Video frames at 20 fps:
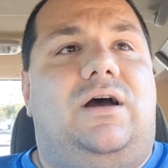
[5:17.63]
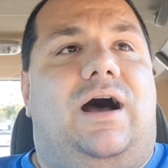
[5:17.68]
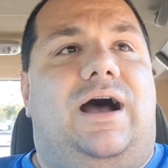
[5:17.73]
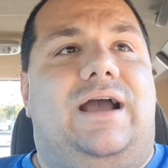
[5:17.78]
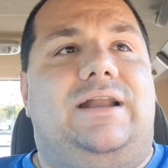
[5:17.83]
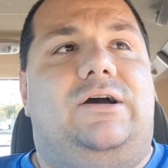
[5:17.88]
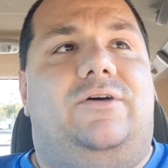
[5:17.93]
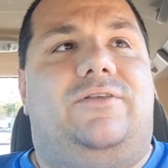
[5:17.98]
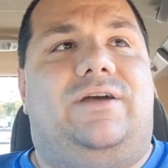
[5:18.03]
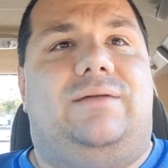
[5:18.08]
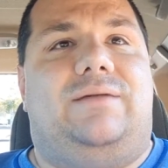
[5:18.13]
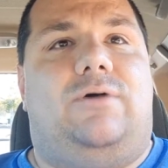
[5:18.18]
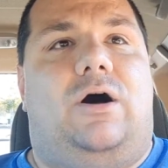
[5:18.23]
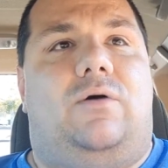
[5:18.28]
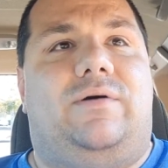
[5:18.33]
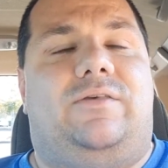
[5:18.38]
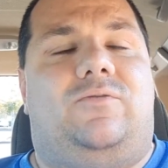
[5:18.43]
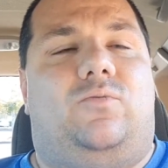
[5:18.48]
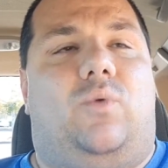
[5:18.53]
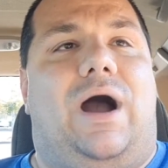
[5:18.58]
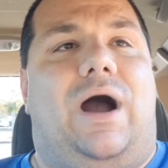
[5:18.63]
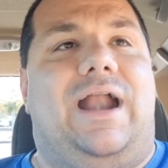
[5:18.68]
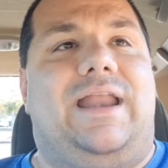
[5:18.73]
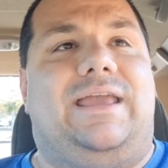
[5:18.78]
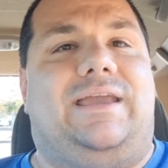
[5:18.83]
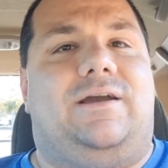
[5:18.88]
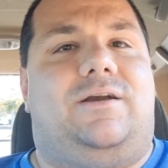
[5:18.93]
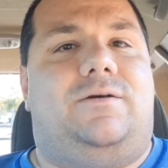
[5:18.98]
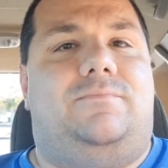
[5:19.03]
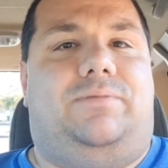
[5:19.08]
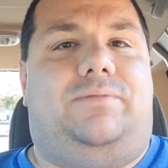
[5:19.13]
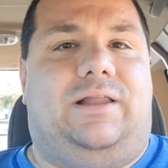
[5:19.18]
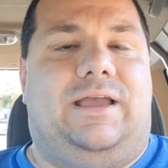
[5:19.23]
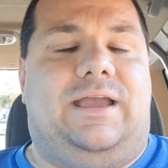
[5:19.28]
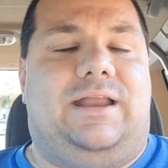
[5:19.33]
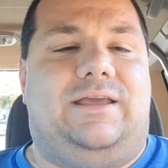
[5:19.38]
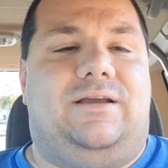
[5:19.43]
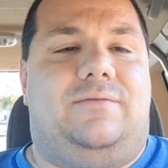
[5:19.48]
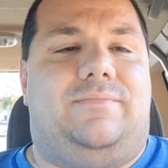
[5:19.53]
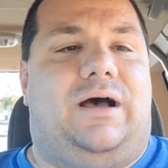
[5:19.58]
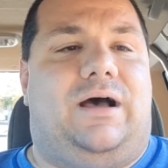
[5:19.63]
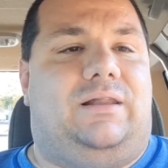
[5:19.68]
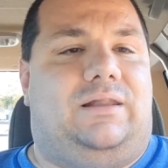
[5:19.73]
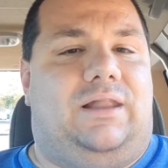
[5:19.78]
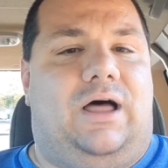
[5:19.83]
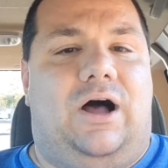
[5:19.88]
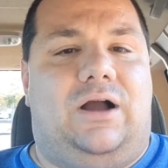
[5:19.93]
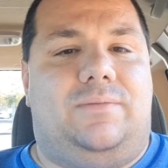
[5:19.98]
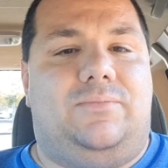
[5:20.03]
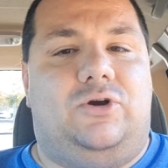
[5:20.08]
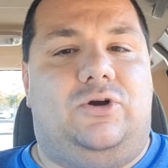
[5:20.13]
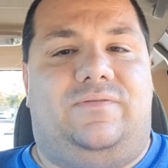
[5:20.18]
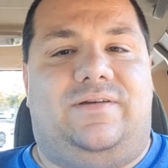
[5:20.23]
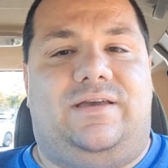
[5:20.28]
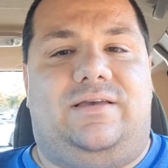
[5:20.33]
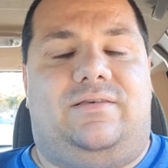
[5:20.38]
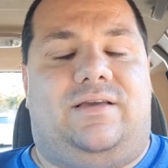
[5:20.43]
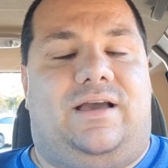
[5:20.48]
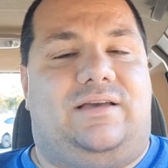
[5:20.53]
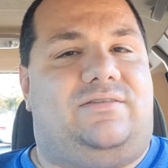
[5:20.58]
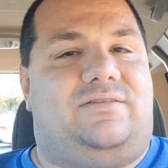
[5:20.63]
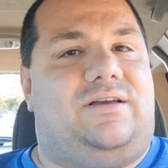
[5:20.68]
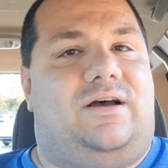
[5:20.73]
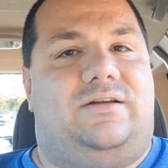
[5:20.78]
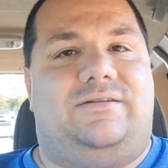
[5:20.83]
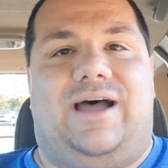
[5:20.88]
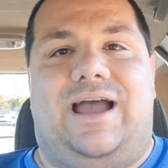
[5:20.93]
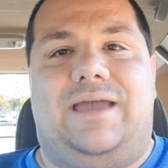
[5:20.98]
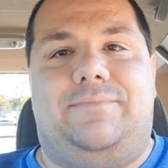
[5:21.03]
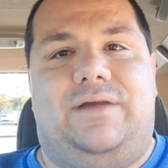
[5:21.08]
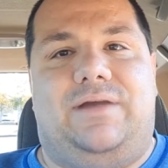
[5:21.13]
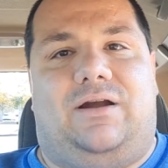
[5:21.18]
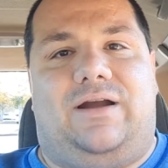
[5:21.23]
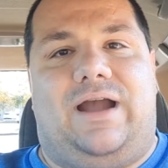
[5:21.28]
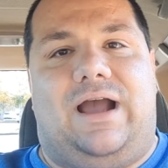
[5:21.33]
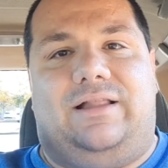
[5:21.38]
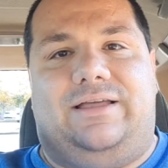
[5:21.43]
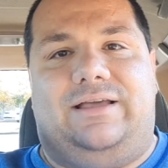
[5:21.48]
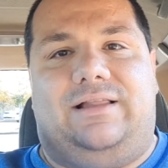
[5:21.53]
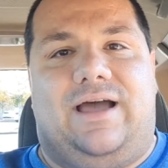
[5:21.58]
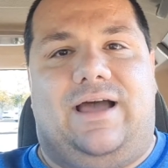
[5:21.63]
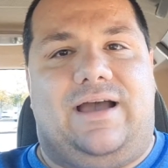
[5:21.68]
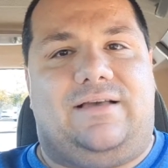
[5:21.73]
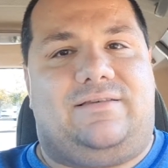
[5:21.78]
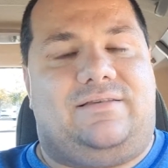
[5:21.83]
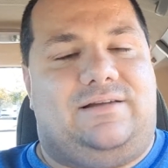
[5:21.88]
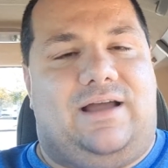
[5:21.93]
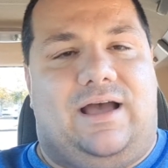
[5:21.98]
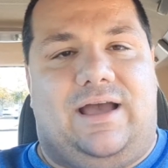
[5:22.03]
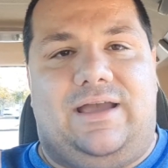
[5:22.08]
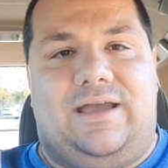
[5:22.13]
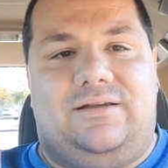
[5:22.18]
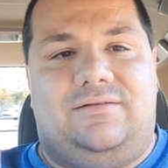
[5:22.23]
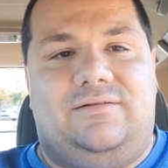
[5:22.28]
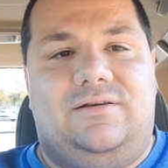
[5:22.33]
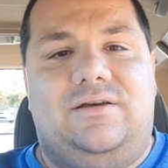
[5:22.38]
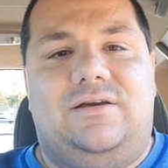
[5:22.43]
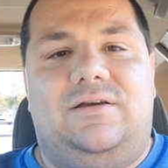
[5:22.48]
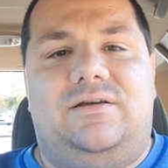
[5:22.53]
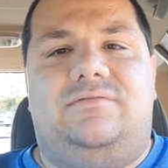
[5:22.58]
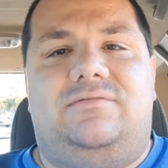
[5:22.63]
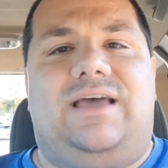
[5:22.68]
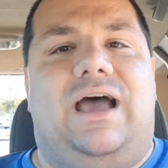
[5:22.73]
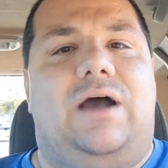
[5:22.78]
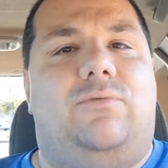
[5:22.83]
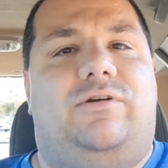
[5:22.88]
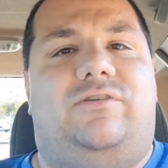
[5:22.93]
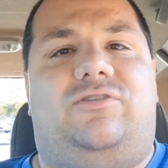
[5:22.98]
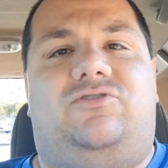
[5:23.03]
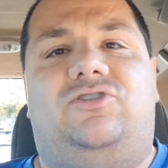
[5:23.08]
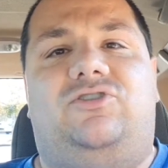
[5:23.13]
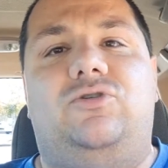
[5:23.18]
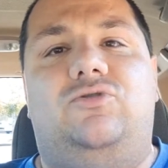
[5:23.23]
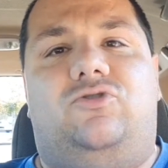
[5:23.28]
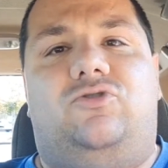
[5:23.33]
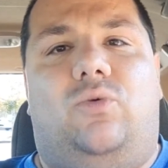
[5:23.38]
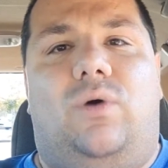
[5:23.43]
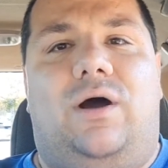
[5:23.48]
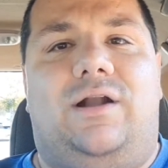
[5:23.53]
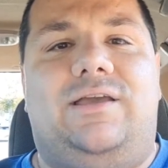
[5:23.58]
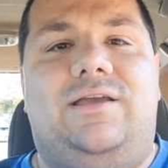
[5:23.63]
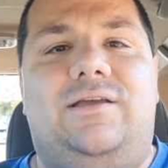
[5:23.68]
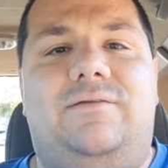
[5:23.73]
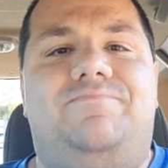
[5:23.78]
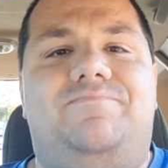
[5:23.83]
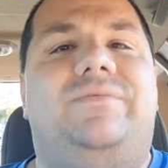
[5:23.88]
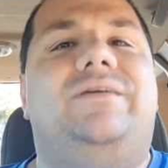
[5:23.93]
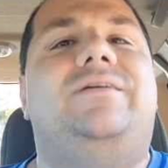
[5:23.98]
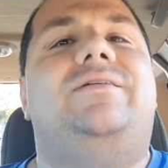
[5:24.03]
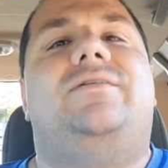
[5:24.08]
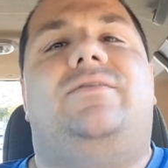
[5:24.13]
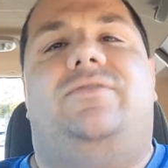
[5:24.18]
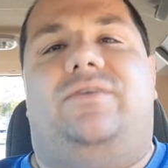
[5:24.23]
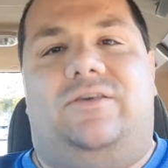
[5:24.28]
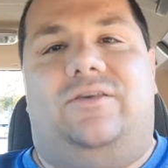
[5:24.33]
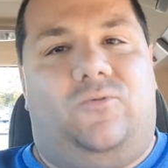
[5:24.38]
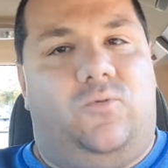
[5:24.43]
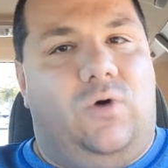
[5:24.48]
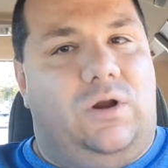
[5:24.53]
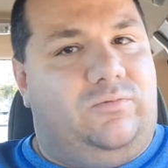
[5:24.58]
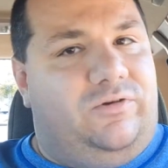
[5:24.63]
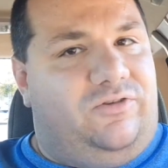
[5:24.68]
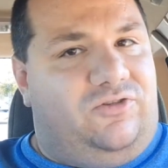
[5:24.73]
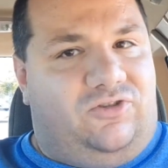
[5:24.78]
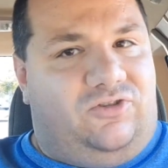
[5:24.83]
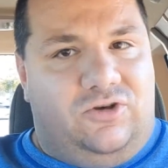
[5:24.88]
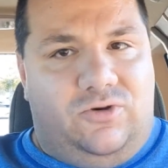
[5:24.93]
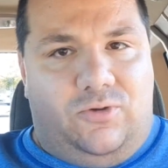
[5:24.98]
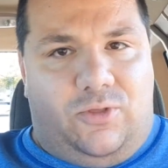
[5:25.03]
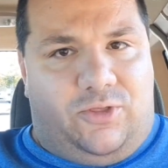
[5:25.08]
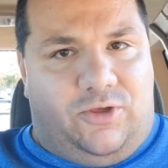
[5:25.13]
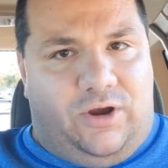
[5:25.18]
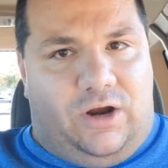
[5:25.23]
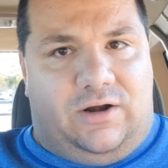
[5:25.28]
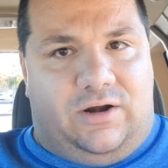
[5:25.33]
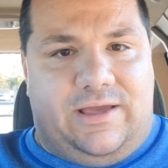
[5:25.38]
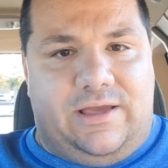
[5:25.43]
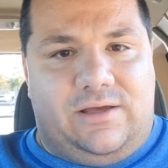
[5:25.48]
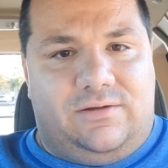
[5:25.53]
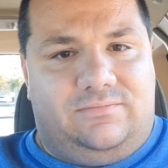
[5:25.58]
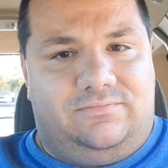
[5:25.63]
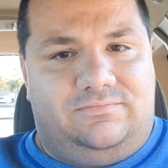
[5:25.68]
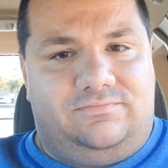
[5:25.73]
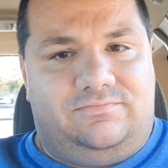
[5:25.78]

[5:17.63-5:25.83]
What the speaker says: I know that I'm always whining and complaining about long movies. I saw Nightmare Alley last night. That was 220. This one was 230.